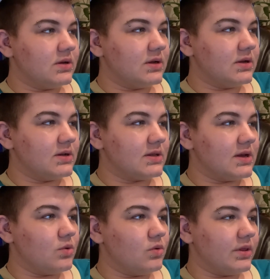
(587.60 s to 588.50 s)
and it's like,
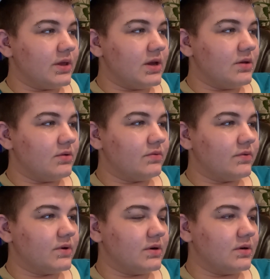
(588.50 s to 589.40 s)
cool, thank you
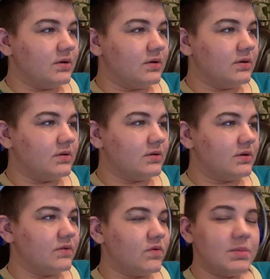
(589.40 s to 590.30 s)
for
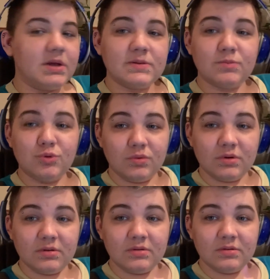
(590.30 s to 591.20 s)
giving me a spoon.
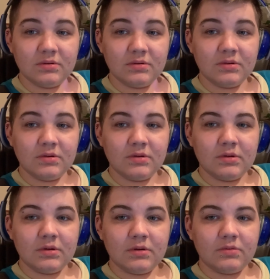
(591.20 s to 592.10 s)

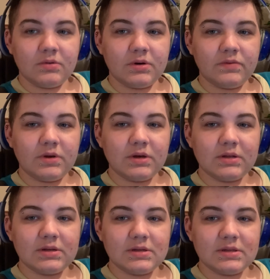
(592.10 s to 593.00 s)
I wonder if you guys
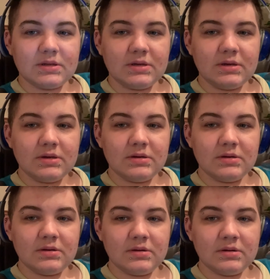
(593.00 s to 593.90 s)
can see.
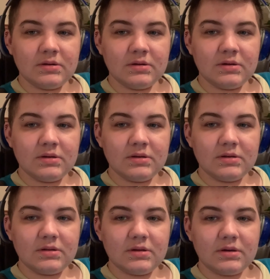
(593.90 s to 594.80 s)

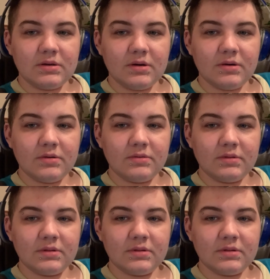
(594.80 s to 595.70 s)
There you go.
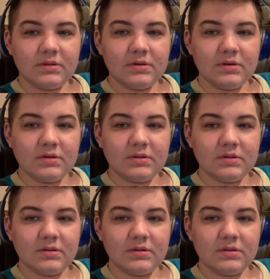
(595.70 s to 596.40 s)
Yeah.